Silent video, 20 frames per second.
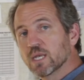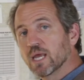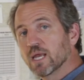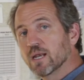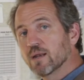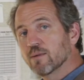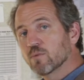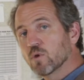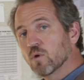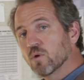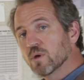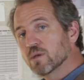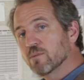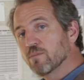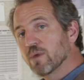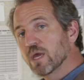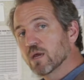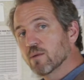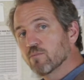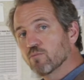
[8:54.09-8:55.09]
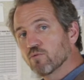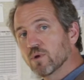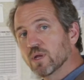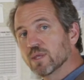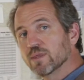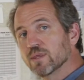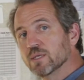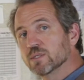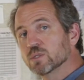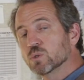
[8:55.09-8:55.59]
and I'm going to make a
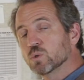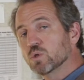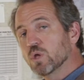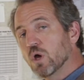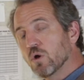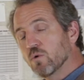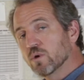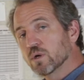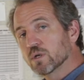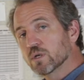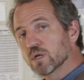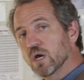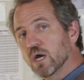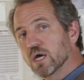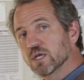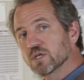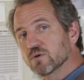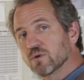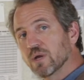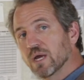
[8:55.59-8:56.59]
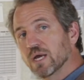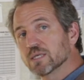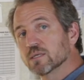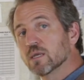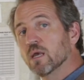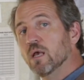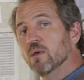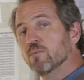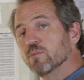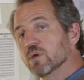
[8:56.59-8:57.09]
print that's lower in contrast
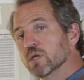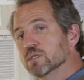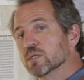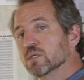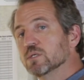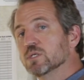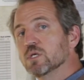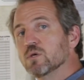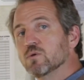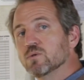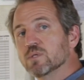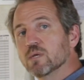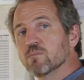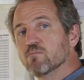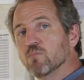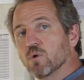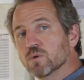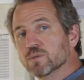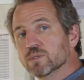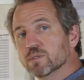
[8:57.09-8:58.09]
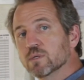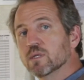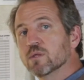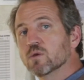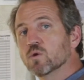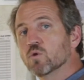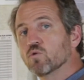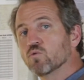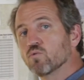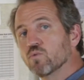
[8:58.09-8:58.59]
because it's using mostly the
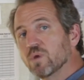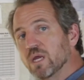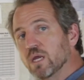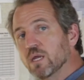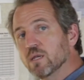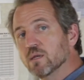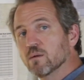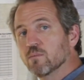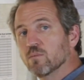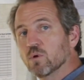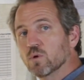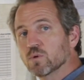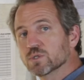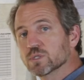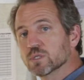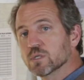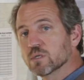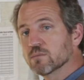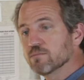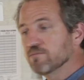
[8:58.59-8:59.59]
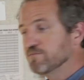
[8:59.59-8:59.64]
green emulsion.